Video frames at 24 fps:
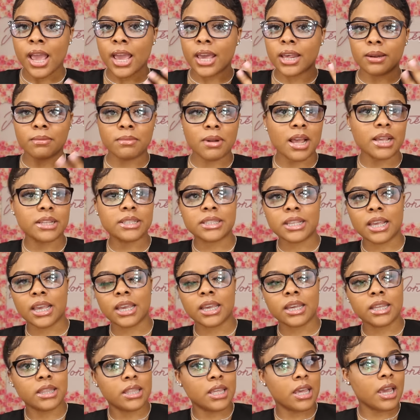And I'm not
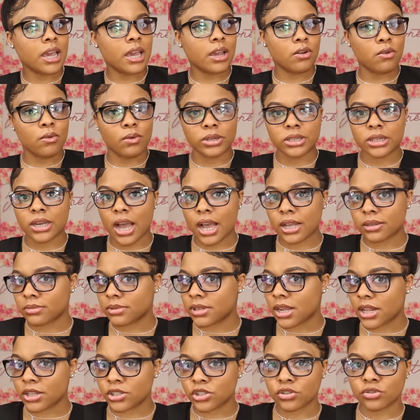saying that going to
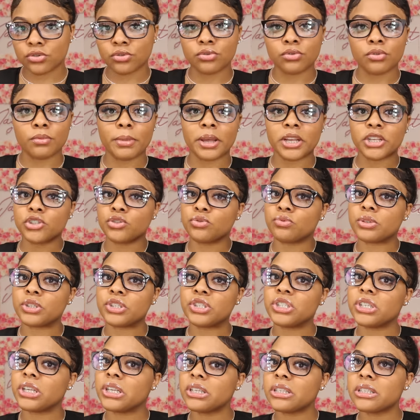cosmetology school makes you a
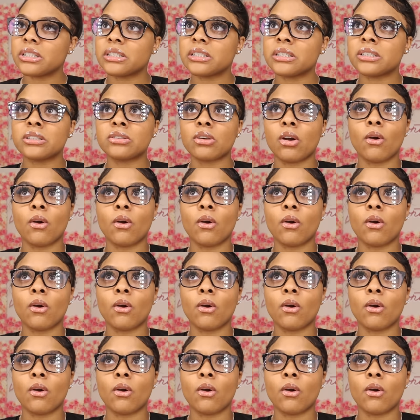genius